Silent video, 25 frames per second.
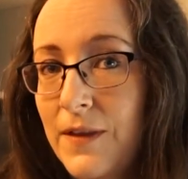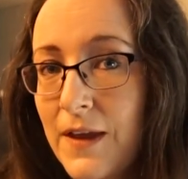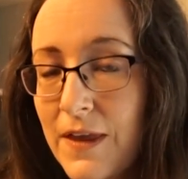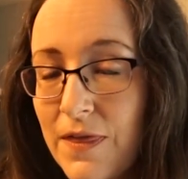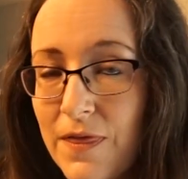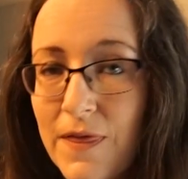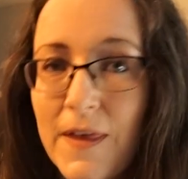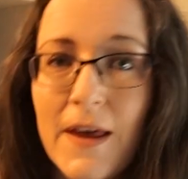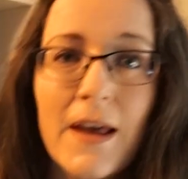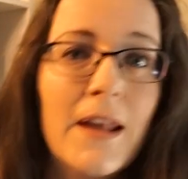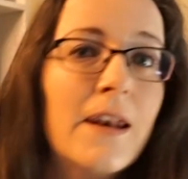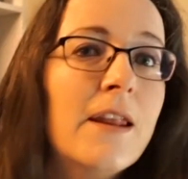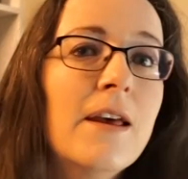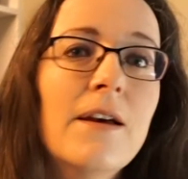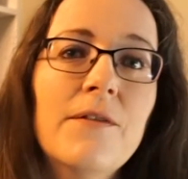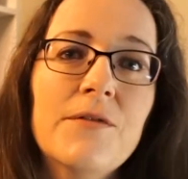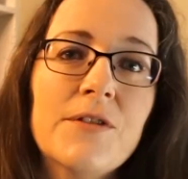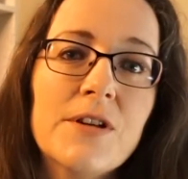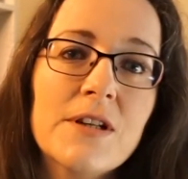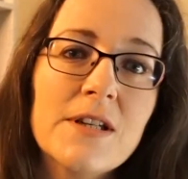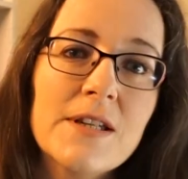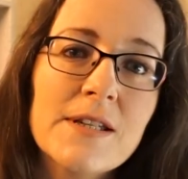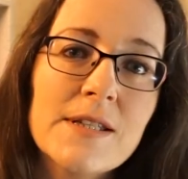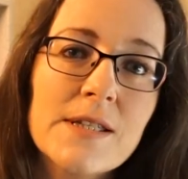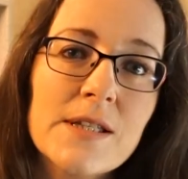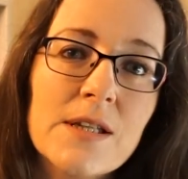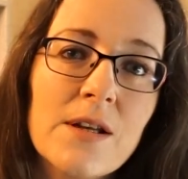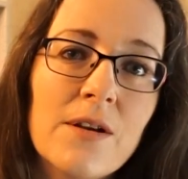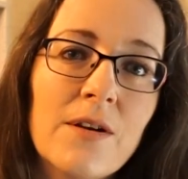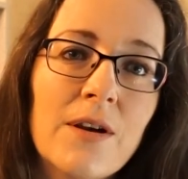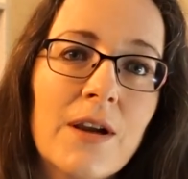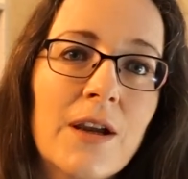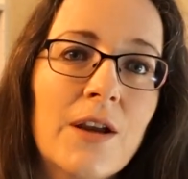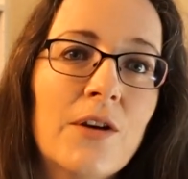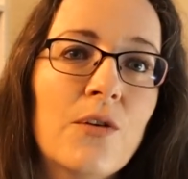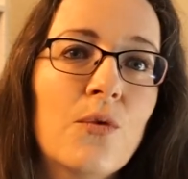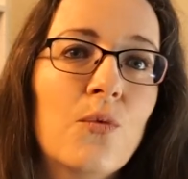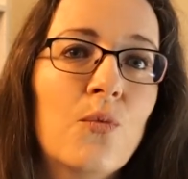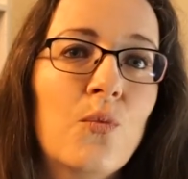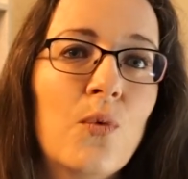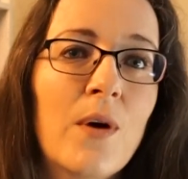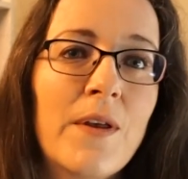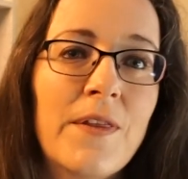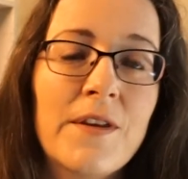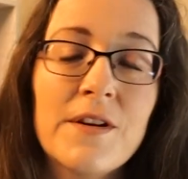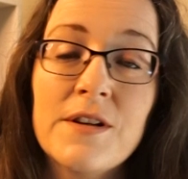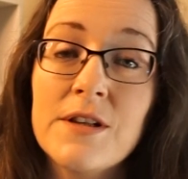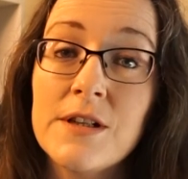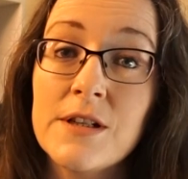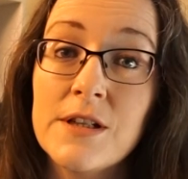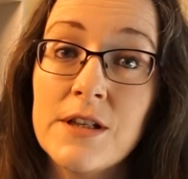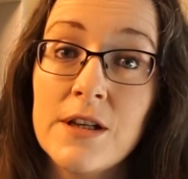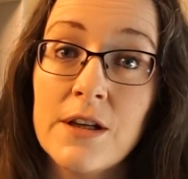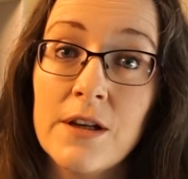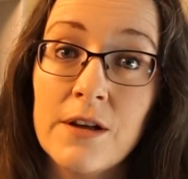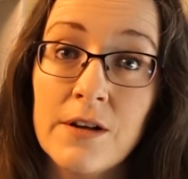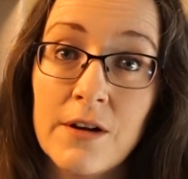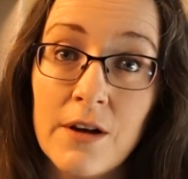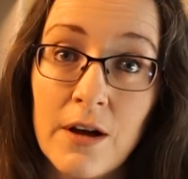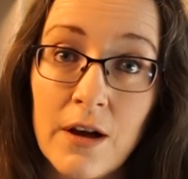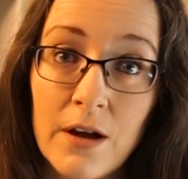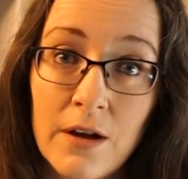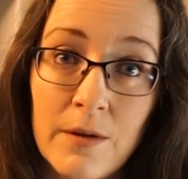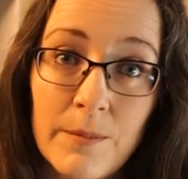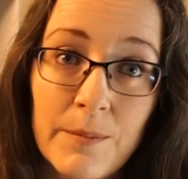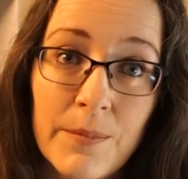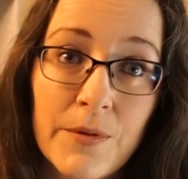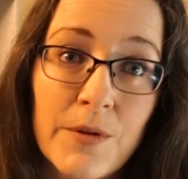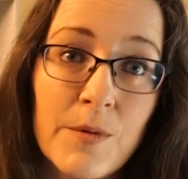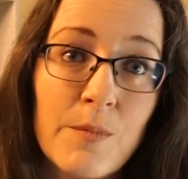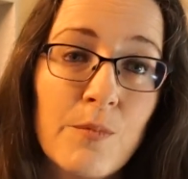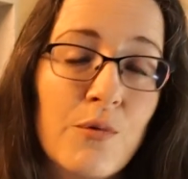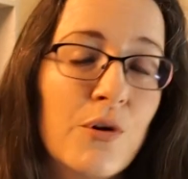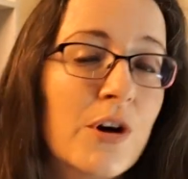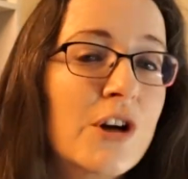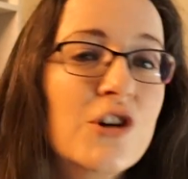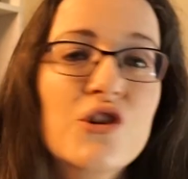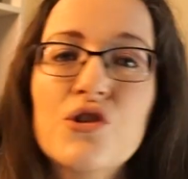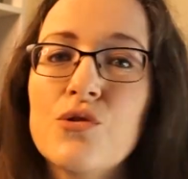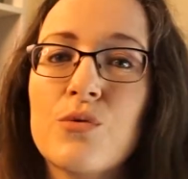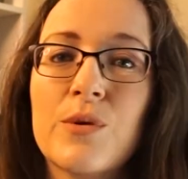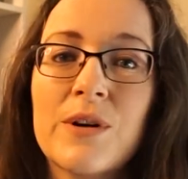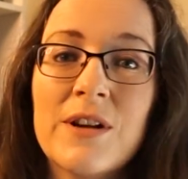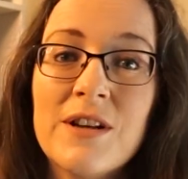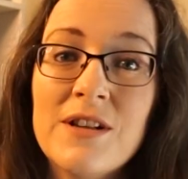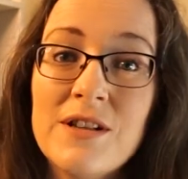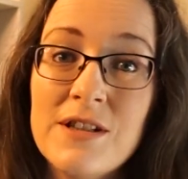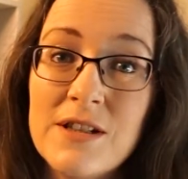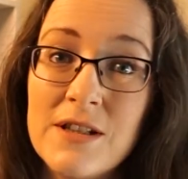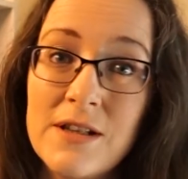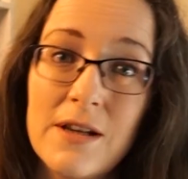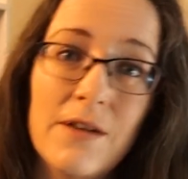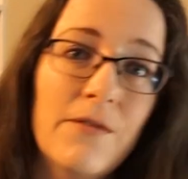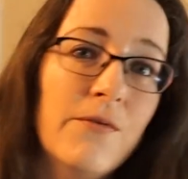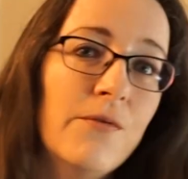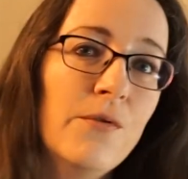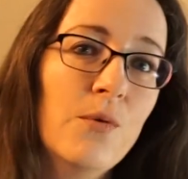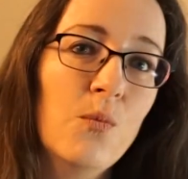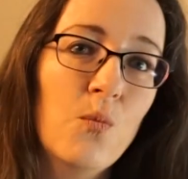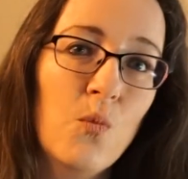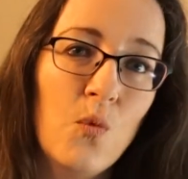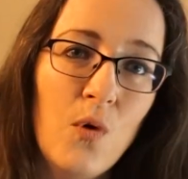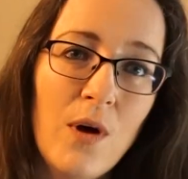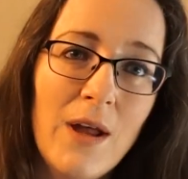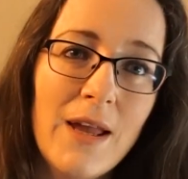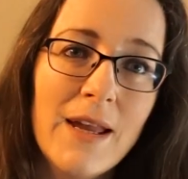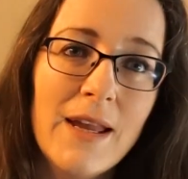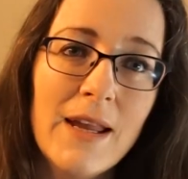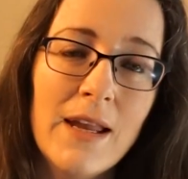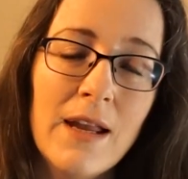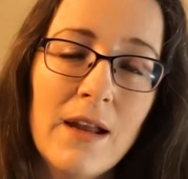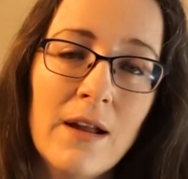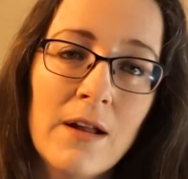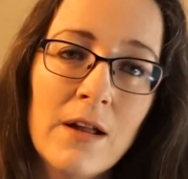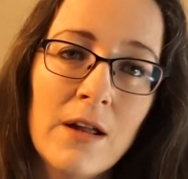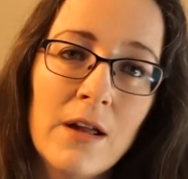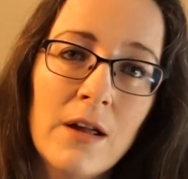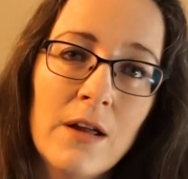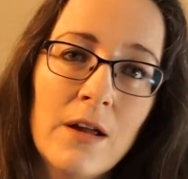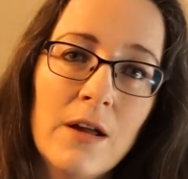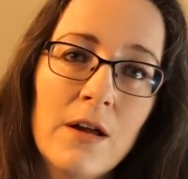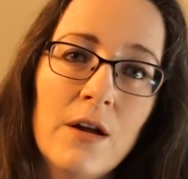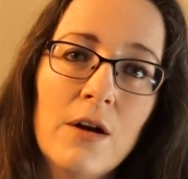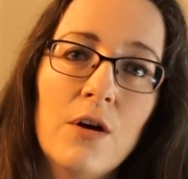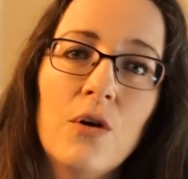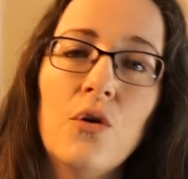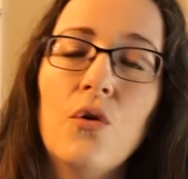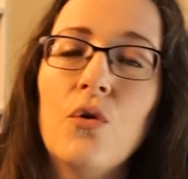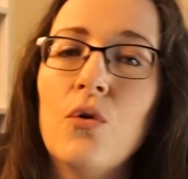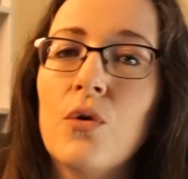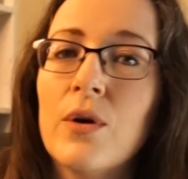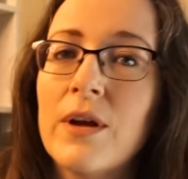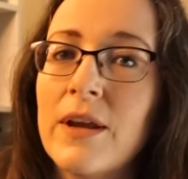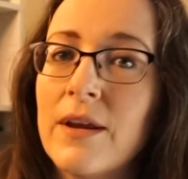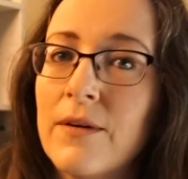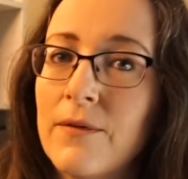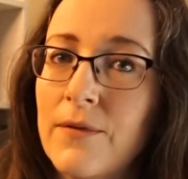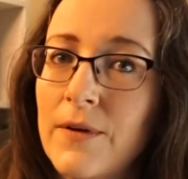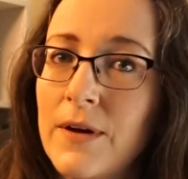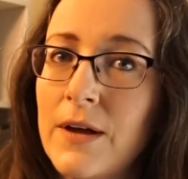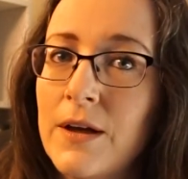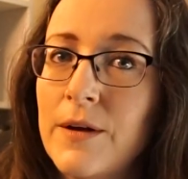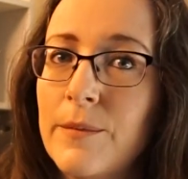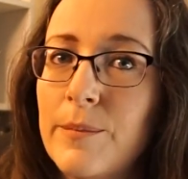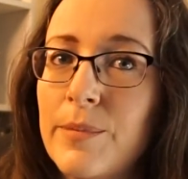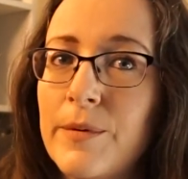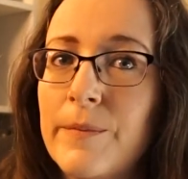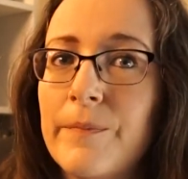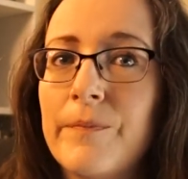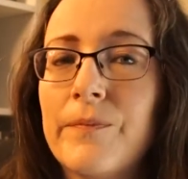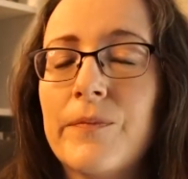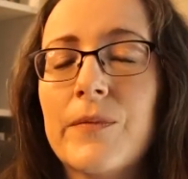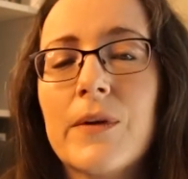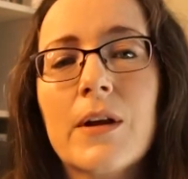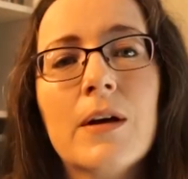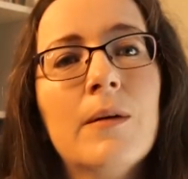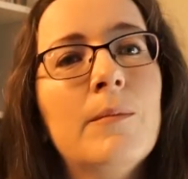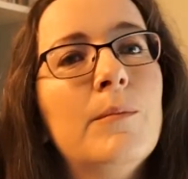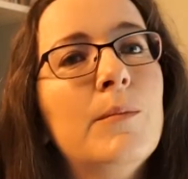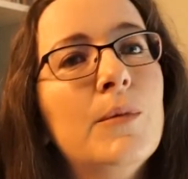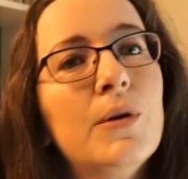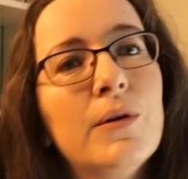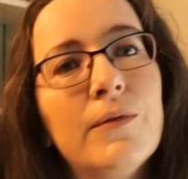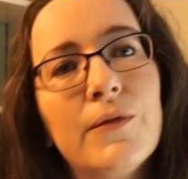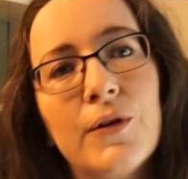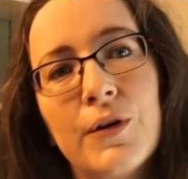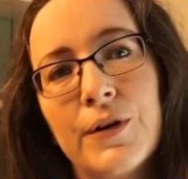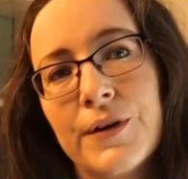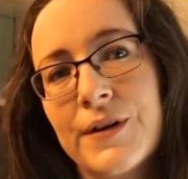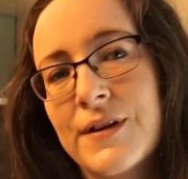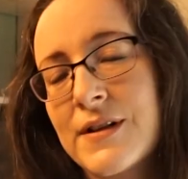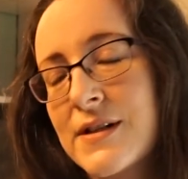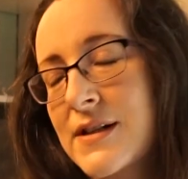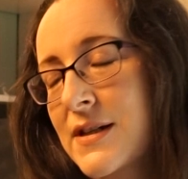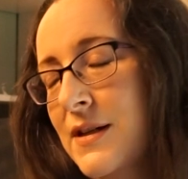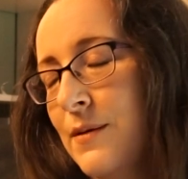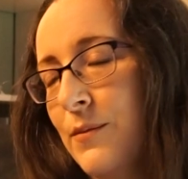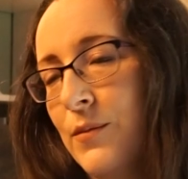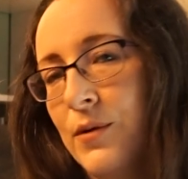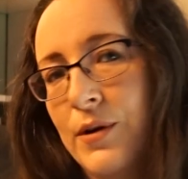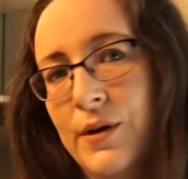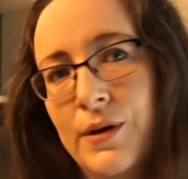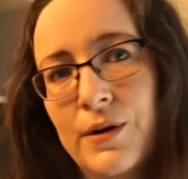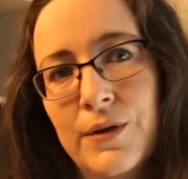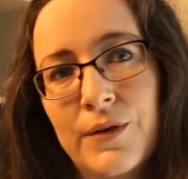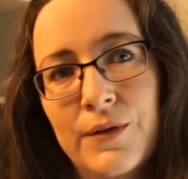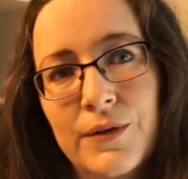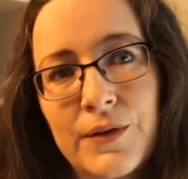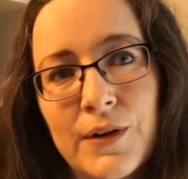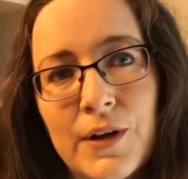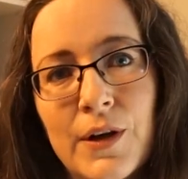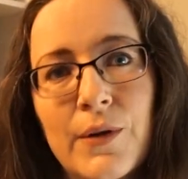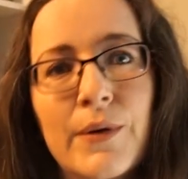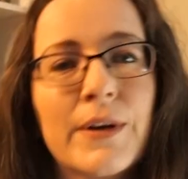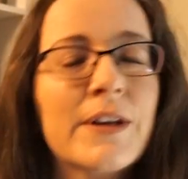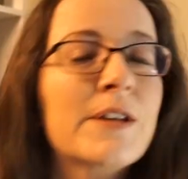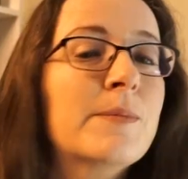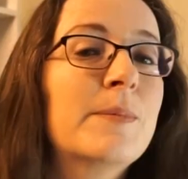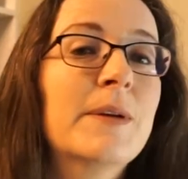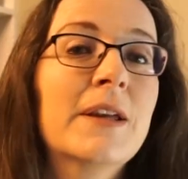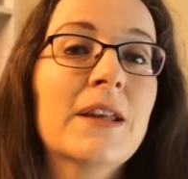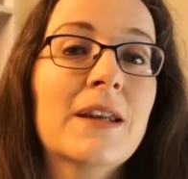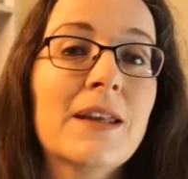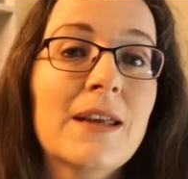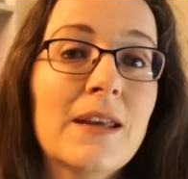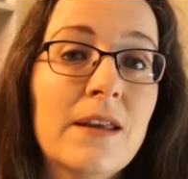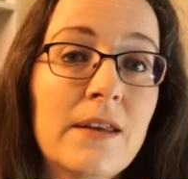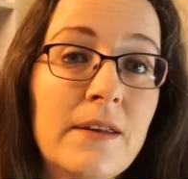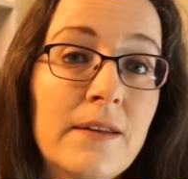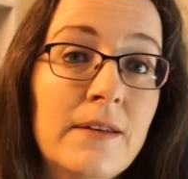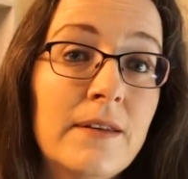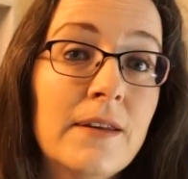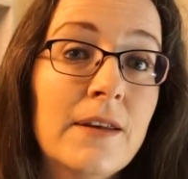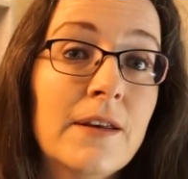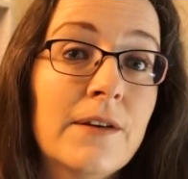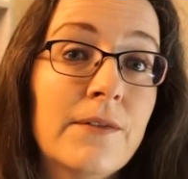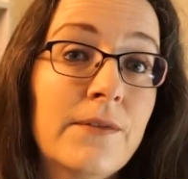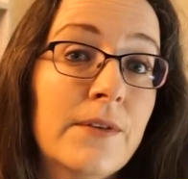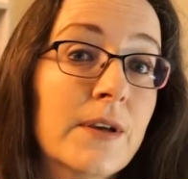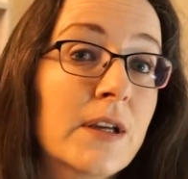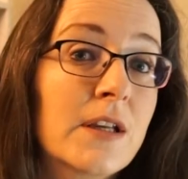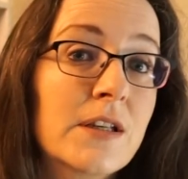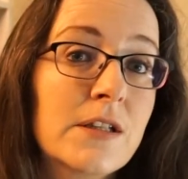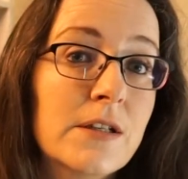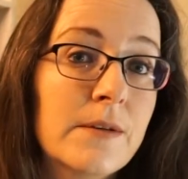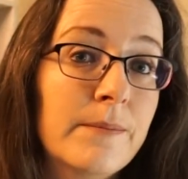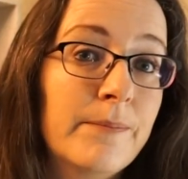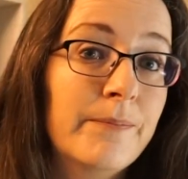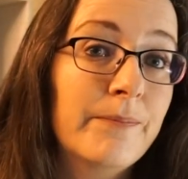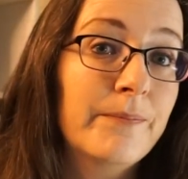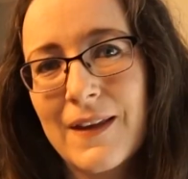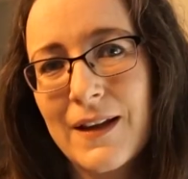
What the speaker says: They then have to decide whether to turn up the pressure in a different way or give up and move on to someone who's going to be an easier victim.